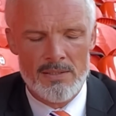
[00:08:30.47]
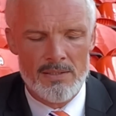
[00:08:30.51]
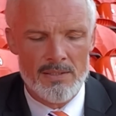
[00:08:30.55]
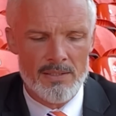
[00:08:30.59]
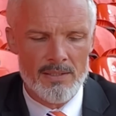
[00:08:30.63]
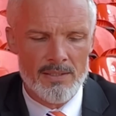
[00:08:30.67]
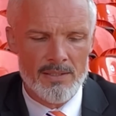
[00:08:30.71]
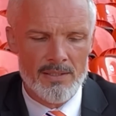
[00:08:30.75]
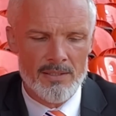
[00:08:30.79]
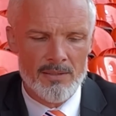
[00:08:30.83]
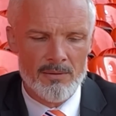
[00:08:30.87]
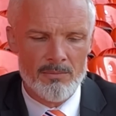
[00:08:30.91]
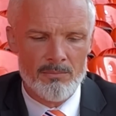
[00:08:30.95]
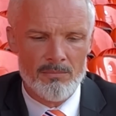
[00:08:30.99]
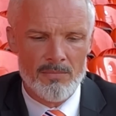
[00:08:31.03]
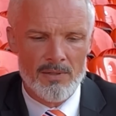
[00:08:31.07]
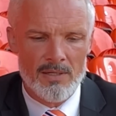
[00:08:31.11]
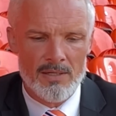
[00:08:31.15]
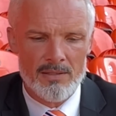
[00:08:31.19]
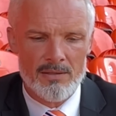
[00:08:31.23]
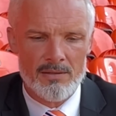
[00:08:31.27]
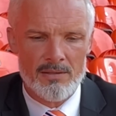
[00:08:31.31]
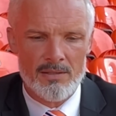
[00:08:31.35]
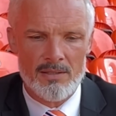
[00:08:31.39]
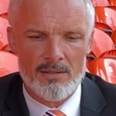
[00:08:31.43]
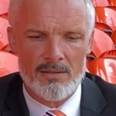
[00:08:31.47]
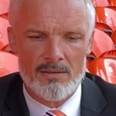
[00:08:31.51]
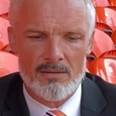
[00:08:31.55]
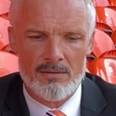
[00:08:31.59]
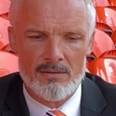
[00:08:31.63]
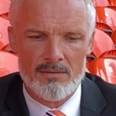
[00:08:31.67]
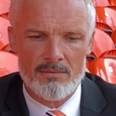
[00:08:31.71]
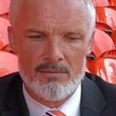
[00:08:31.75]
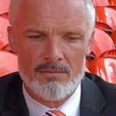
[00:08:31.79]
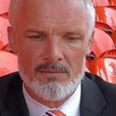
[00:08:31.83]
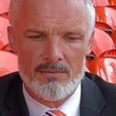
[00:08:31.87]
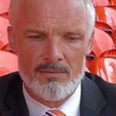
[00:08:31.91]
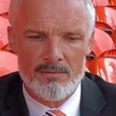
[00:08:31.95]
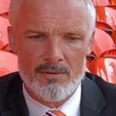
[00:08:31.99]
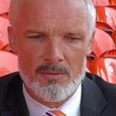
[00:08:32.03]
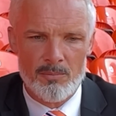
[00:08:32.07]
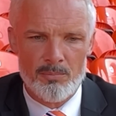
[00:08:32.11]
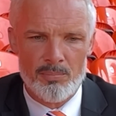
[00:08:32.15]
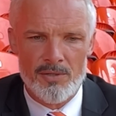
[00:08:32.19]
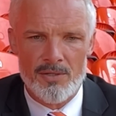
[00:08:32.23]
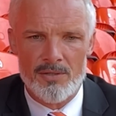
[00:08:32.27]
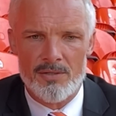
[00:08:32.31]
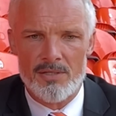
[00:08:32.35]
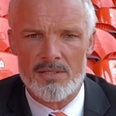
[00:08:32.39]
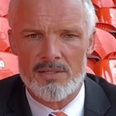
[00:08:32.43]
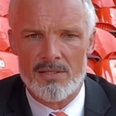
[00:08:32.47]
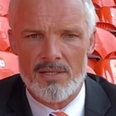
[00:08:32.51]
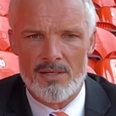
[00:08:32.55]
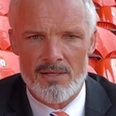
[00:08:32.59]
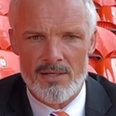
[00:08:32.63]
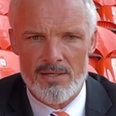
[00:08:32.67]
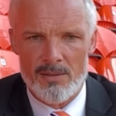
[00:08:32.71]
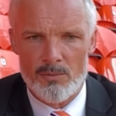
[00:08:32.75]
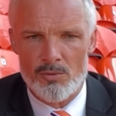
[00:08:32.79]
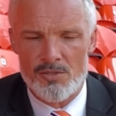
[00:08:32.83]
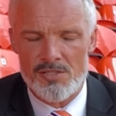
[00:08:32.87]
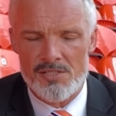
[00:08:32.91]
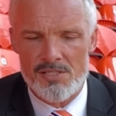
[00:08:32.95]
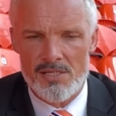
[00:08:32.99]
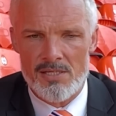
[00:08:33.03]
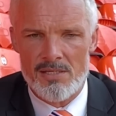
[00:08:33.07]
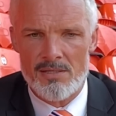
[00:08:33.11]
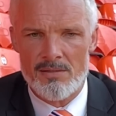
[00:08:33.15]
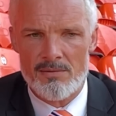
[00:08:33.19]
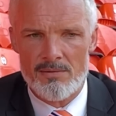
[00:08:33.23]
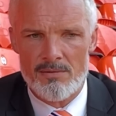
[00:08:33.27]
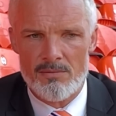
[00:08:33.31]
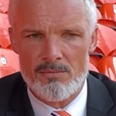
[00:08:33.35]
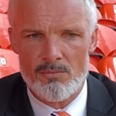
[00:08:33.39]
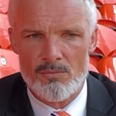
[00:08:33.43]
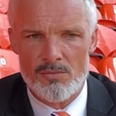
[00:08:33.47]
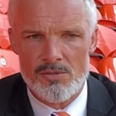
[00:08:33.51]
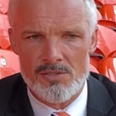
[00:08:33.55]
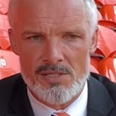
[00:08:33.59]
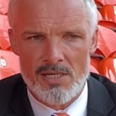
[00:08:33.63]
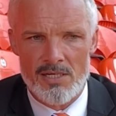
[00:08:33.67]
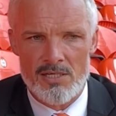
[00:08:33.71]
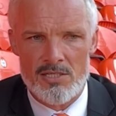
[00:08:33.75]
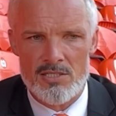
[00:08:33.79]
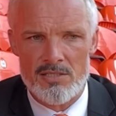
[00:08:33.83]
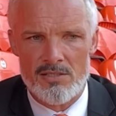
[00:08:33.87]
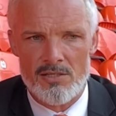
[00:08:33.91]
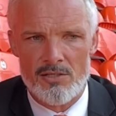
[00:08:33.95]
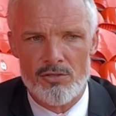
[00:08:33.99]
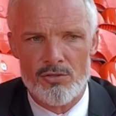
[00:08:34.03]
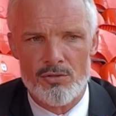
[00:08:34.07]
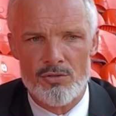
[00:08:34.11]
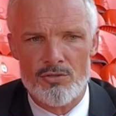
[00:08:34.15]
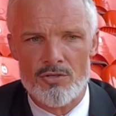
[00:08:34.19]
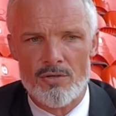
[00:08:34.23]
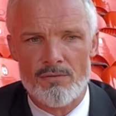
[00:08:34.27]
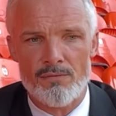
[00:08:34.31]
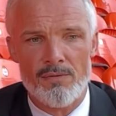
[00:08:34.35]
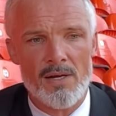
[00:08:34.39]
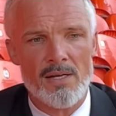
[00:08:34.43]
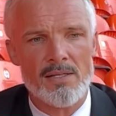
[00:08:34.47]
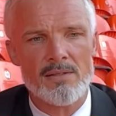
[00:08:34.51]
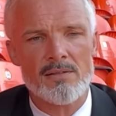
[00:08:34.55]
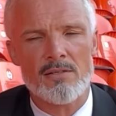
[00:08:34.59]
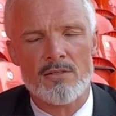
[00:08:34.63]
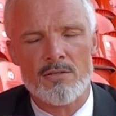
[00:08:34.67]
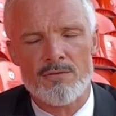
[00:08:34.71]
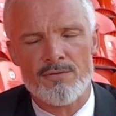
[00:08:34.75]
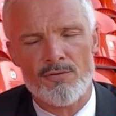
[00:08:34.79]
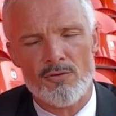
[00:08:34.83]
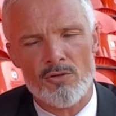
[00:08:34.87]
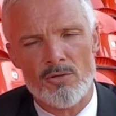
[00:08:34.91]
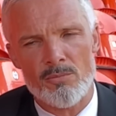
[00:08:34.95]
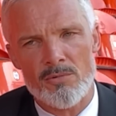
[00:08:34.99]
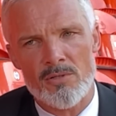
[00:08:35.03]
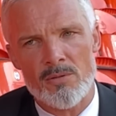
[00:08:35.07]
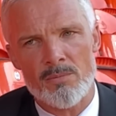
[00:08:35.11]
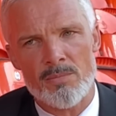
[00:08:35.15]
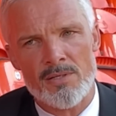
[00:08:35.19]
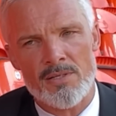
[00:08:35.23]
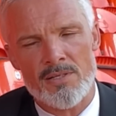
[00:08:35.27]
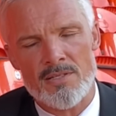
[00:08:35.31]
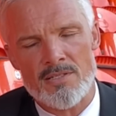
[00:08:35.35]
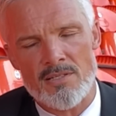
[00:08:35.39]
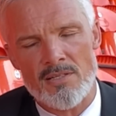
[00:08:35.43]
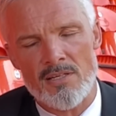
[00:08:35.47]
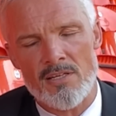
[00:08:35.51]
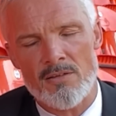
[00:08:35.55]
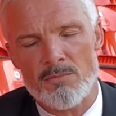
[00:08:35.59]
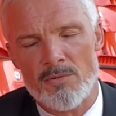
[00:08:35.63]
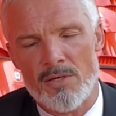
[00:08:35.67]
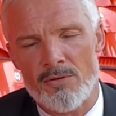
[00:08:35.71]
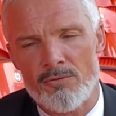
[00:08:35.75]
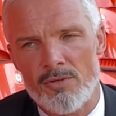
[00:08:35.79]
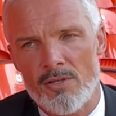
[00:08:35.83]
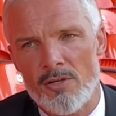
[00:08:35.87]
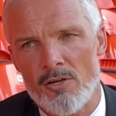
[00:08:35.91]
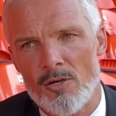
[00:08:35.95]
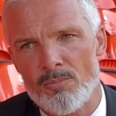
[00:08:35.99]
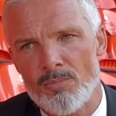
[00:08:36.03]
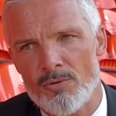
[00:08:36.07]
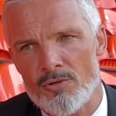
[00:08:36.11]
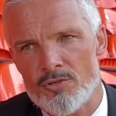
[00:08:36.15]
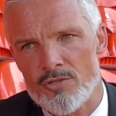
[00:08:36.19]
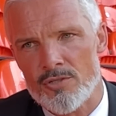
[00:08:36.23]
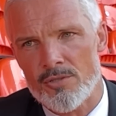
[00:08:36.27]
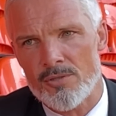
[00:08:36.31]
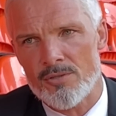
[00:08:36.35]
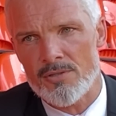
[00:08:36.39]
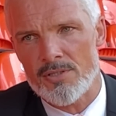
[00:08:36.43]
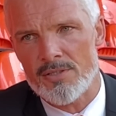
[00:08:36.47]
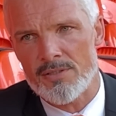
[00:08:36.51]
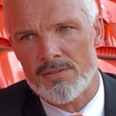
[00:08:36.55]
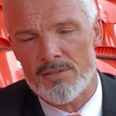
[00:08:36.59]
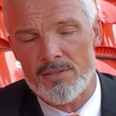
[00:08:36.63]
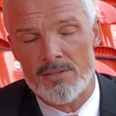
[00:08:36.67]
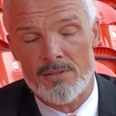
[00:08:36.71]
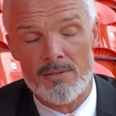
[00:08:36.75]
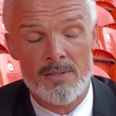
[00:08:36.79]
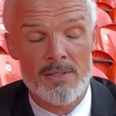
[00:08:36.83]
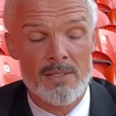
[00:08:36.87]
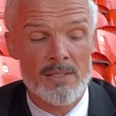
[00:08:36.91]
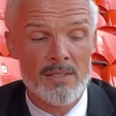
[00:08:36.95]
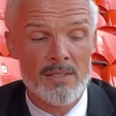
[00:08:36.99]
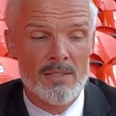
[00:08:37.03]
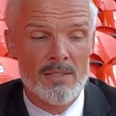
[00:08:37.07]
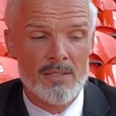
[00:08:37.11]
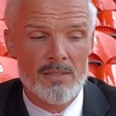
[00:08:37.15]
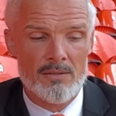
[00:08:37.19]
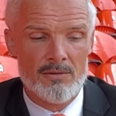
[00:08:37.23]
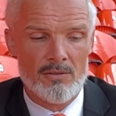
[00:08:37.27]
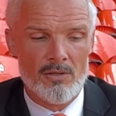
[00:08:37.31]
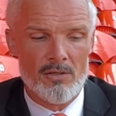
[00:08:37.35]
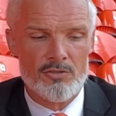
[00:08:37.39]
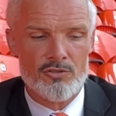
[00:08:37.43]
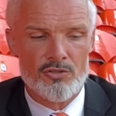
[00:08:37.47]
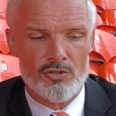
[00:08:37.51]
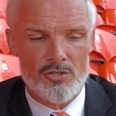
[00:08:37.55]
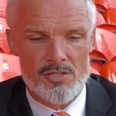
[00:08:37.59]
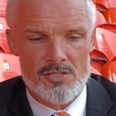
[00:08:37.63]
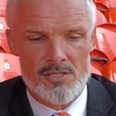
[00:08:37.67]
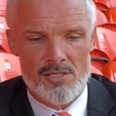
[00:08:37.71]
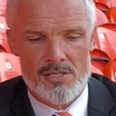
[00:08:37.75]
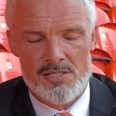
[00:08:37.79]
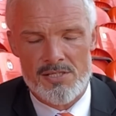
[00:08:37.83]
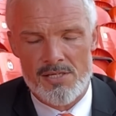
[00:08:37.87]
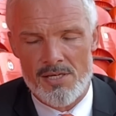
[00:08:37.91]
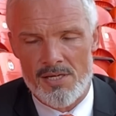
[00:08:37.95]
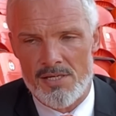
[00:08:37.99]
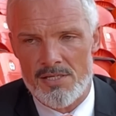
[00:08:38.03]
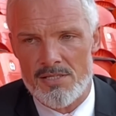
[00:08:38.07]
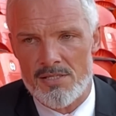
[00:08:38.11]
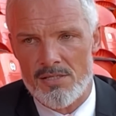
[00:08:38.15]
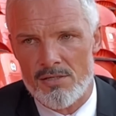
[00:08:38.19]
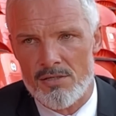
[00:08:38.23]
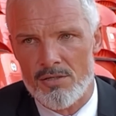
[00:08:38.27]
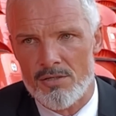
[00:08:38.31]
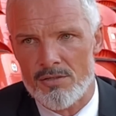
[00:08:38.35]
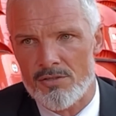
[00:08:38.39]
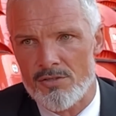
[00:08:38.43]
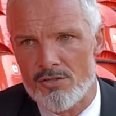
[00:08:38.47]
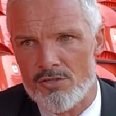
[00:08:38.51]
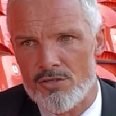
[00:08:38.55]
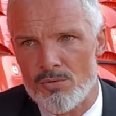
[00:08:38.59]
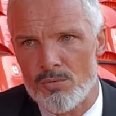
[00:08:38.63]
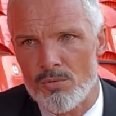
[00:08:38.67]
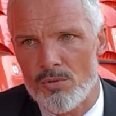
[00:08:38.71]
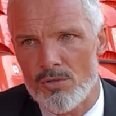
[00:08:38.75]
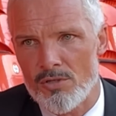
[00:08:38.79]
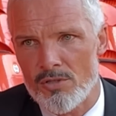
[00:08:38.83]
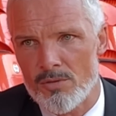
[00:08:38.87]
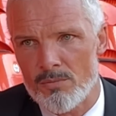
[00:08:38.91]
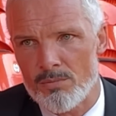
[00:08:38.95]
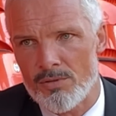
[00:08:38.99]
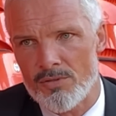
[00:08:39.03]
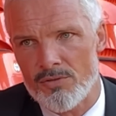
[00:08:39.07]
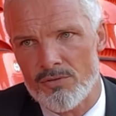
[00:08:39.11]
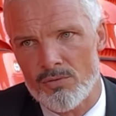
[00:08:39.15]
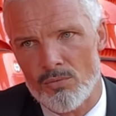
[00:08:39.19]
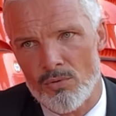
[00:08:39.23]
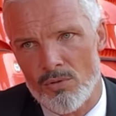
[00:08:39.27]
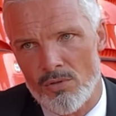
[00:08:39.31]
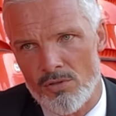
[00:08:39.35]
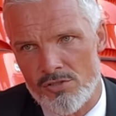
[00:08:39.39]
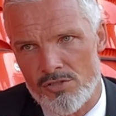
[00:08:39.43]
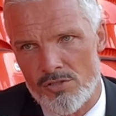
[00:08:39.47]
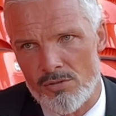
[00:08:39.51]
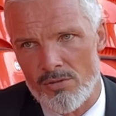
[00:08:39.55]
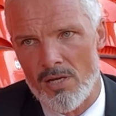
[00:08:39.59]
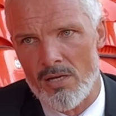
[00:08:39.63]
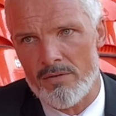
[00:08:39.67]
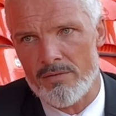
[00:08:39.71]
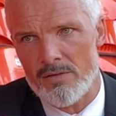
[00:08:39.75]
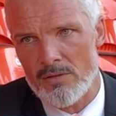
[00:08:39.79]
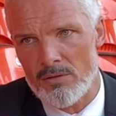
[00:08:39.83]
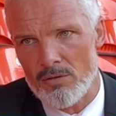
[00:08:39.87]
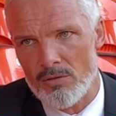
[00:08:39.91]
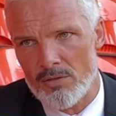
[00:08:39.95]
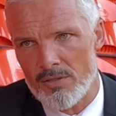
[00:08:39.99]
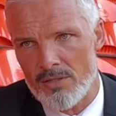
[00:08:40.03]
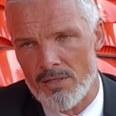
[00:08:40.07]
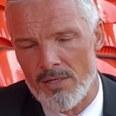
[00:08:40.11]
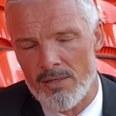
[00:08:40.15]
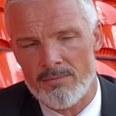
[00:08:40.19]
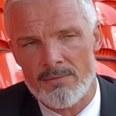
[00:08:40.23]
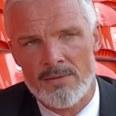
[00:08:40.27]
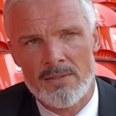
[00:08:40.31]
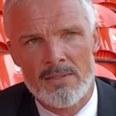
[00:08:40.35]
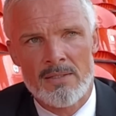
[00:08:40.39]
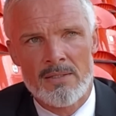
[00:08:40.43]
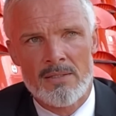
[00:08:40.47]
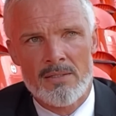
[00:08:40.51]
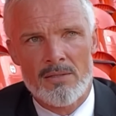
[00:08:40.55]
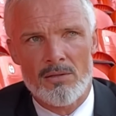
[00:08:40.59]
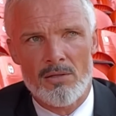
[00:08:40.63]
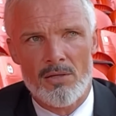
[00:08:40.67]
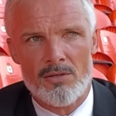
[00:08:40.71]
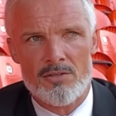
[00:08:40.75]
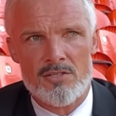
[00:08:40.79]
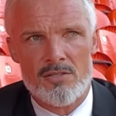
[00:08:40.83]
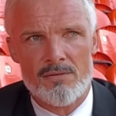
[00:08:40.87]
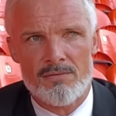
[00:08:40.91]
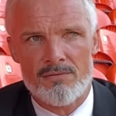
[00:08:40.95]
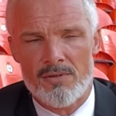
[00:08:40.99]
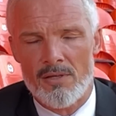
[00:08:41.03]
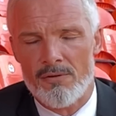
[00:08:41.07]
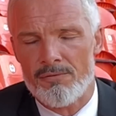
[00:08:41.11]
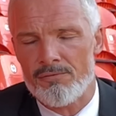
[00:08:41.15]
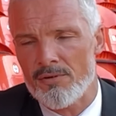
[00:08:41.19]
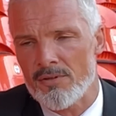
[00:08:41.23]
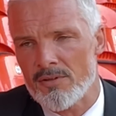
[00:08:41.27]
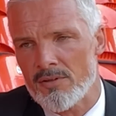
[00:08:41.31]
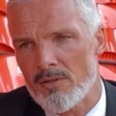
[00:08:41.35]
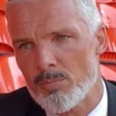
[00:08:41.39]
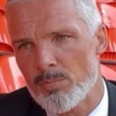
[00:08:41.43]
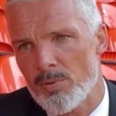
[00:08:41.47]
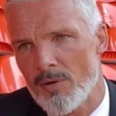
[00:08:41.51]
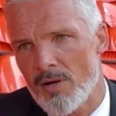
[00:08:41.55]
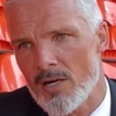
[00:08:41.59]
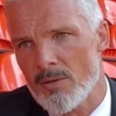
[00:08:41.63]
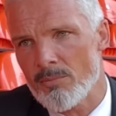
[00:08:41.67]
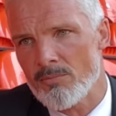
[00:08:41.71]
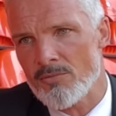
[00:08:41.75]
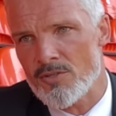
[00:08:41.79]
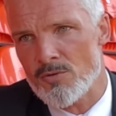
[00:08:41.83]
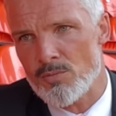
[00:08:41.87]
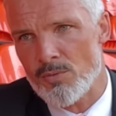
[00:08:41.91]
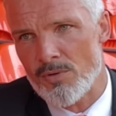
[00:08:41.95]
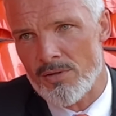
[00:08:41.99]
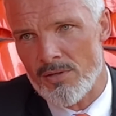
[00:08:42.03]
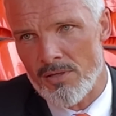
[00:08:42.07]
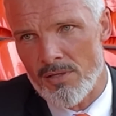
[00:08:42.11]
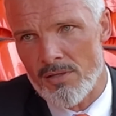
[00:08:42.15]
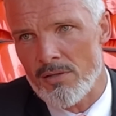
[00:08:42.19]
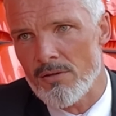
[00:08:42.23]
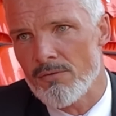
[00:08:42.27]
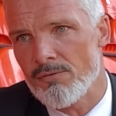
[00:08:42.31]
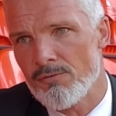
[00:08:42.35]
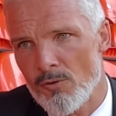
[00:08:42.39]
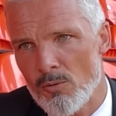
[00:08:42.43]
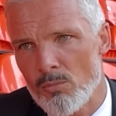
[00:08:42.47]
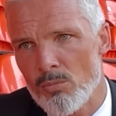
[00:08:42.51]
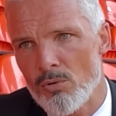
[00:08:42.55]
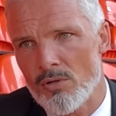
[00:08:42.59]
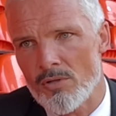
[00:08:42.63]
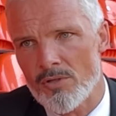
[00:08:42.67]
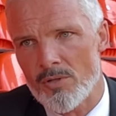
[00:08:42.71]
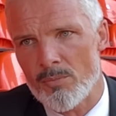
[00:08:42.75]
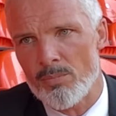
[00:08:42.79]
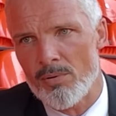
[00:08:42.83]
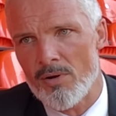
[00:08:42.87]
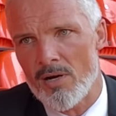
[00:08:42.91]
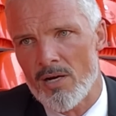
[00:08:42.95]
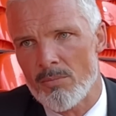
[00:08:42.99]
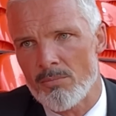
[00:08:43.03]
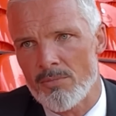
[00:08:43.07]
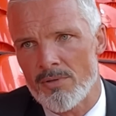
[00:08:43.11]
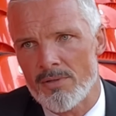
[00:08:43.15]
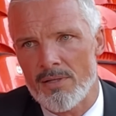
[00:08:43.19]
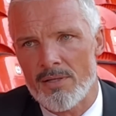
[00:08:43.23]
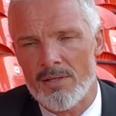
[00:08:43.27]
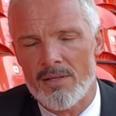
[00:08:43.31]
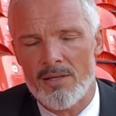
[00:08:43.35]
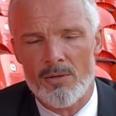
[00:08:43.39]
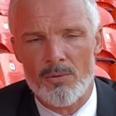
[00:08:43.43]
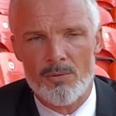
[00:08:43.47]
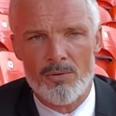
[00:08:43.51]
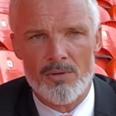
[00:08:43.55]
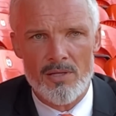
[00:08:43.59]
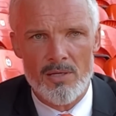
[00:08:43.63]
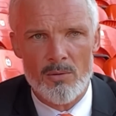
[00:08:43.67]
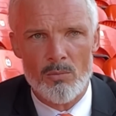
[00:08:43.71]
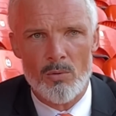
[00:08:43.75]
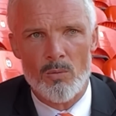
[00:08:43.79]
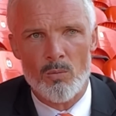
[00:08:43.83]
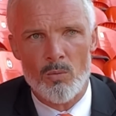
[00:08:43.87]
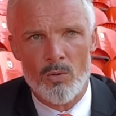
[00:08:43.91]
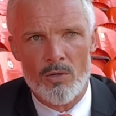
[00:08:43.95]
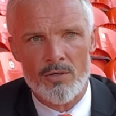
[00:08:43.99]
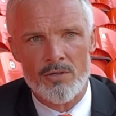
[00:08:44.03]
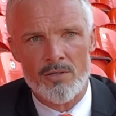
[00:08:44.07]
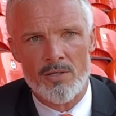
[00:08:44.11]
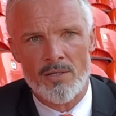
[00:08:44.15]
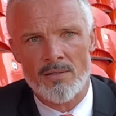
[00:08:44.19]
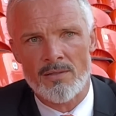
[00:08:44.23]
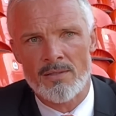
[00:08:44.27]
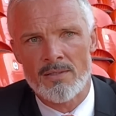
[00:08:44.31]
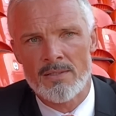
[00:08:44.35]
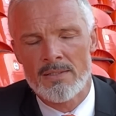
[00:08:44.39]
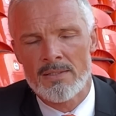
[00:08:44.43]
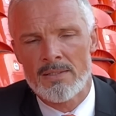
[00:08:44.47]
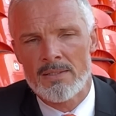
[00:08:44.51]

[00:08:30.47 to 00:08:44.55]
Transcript: I think the period that I was in was actually a huge advantage for me because it gave me a real opportunity to not just assess the current squad, but to also have a look at lots of different departments within the football department and how they were working.